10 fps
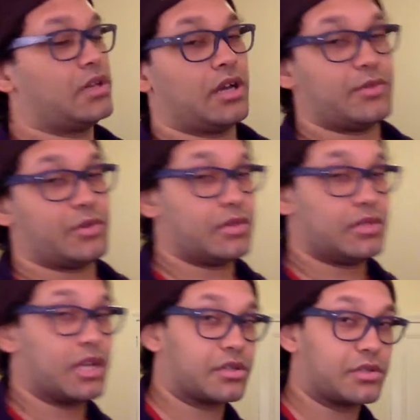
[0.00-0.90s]
I'm doing a
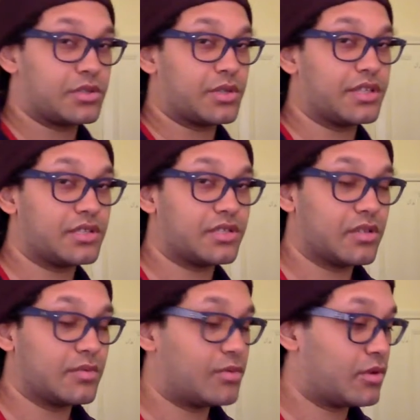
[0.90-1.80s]
Doctor Strange
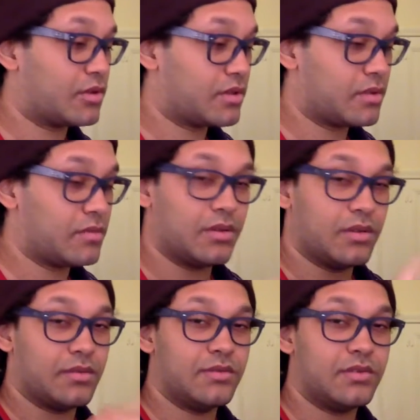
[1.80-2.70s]
teleport
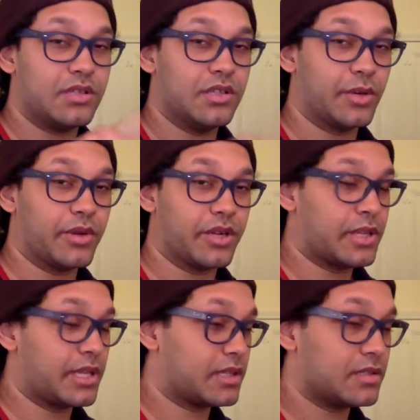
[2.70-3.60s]
sling ring
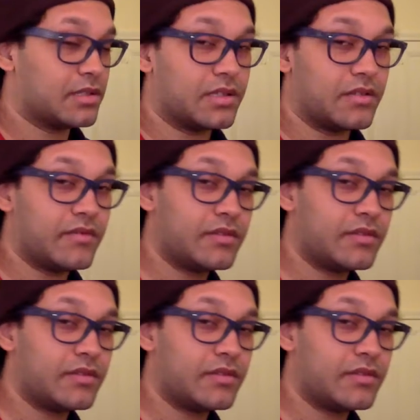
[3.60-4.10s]
thing to leave.